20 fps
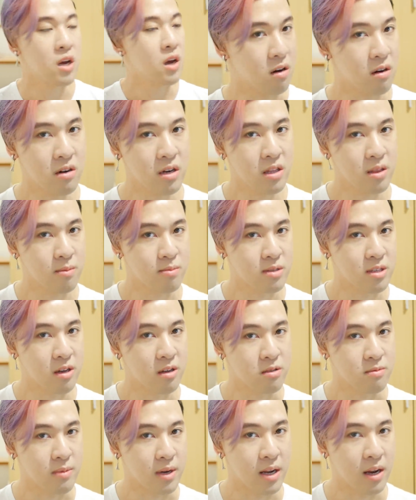hurting
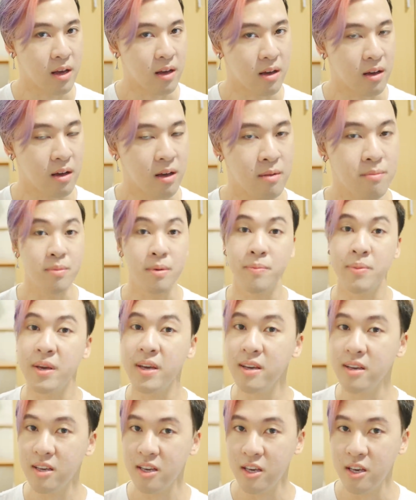themselves might I add, but
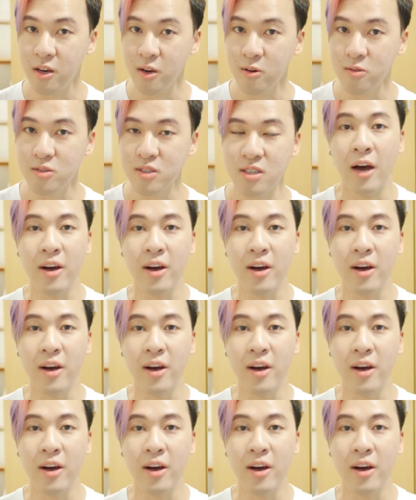being cute.